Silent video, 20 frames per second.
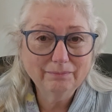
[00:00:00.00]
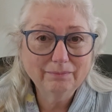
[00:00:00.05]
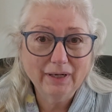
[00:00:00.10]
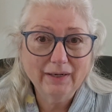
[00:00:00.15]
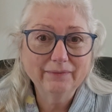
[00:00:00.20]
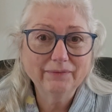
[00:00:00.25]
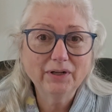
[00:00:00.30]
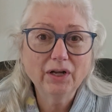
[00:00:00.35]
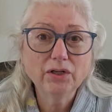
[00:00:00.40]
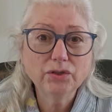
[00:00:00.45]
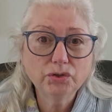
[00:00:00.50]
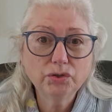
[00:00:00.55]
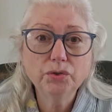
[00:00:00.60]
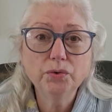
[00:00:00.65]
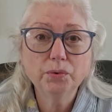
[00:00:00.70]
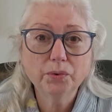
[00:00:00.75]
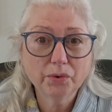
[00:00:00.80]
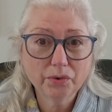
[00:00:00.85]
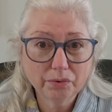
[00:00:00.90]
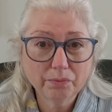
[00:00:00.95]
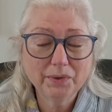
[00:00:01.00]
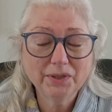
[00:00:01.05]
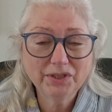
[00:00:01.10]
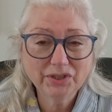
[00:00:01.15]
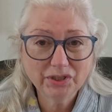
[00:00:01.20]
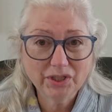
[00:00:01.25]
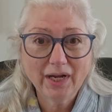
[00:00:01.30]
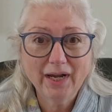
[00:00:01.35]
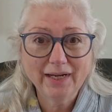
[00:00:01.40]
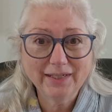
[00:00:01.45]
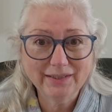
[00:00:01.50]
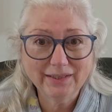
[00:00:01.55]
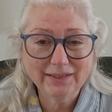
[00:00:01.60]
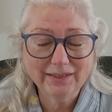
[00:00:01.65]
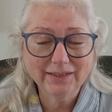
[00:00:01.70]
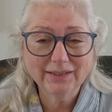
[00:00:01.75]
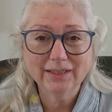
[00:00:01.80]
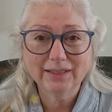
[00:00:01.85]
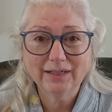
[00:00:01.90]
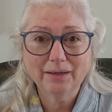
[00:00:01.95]
I've got 2 or 3
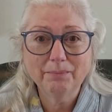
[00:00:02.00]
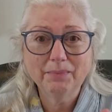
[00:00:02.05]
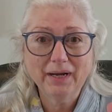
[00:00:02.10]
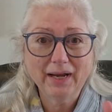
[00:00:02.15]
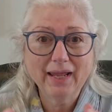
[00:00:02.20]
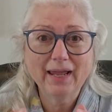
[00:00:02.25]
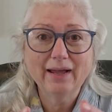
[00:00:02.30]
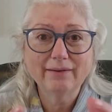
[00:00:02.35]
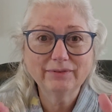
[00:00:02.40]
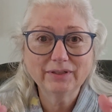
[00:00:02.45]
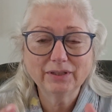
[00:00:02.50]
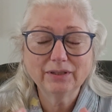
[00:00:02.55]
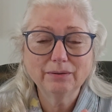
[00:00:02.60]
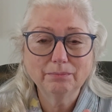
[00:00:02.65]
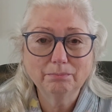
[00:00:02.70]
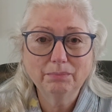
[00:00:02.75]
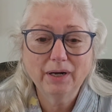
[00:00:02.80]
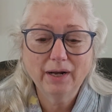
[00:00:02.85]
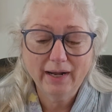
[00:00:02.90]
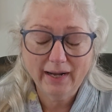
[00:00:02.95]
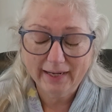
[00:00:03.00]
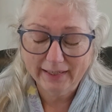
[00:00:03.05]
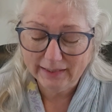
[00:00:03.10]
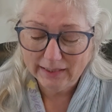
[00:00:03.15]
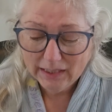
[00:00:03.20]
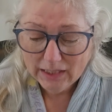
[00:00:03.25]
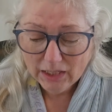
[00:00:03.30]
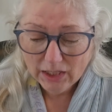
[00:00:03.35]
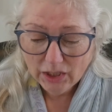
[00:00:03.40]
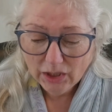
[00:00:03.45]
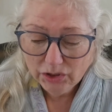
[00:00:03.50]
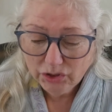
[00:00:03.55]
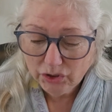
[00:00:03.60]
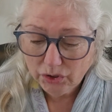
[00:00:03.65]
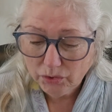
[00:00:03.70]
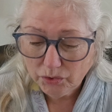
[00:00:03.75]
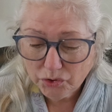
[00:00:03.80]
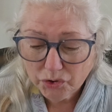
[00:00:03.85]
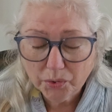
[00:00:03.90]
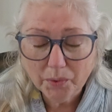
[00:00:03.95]
sizes that I'm going to have to combine.
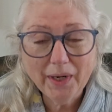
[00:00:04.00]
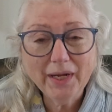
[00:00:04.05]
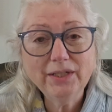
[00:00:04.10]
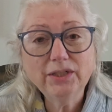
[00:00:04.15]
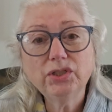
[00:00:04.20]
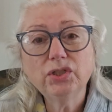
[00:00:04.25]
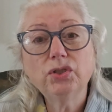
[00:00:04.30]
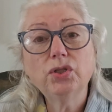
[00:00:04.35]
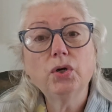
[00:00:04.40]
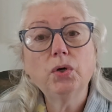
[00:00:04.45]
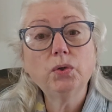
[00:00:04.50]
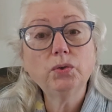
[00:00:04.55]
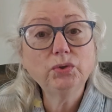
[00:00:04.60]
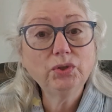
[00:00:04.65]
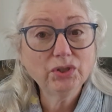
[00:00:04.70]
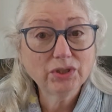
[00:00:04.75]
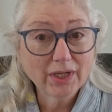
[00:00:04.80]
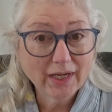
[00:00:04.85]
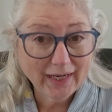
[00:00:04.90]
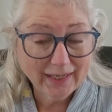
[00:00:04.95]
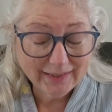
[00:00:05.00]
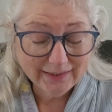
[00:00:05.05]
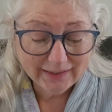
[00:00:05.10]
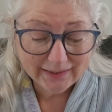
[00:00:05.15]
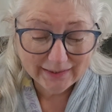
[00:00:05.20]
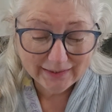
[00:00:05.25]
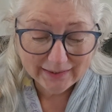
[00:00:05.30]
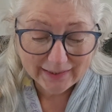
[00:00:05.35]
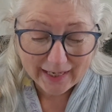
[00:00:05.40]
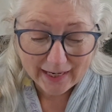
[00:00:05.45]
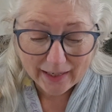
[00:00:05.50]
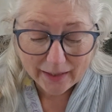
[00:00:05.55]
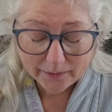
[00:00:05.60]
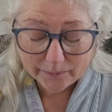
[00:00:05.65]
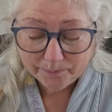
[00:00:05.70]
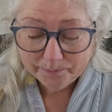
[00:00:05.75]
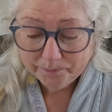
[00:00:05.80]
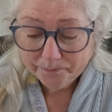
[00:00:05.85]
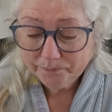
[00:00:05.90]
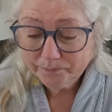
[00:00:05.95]
So trace those sizes out
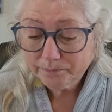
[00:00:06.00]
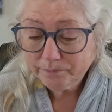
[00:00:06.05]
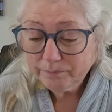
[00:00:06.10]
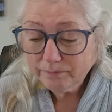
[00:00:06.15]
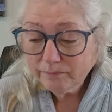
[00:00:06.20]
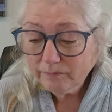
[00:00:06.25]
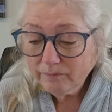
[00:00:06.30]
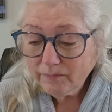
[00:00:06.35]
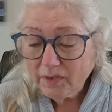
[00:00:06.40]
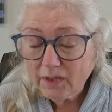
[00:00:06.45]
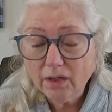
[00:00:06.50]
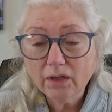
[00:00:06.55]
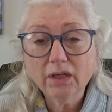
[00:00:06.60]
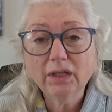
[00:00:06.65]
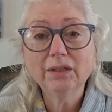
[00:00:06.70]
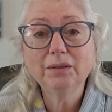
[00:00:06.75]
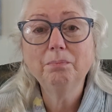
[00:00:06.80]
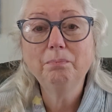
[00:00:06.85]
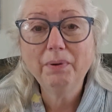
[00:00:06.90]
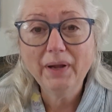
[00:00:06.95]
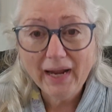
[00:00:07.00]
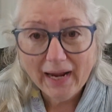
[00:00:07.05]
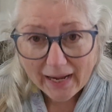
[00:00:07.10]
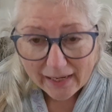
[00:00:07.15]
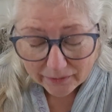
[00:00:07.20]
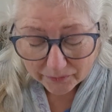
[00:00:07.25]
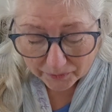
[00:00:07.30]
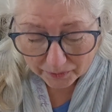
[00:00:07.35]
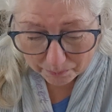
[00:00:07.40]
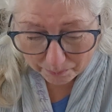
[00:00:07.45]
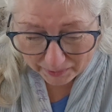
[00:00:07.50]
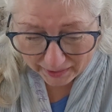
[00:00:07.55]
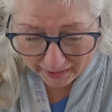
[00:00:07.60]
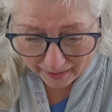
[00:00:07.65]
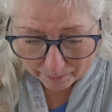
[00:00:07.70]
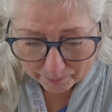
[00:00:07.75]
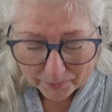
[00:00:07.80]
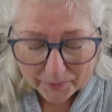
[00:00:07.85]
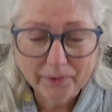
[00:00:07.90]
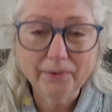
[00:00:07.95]
on pattern
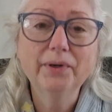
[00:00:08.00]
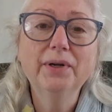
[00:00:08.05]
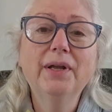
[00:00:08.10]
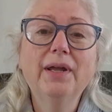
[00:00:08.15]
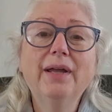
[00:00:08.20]
paper.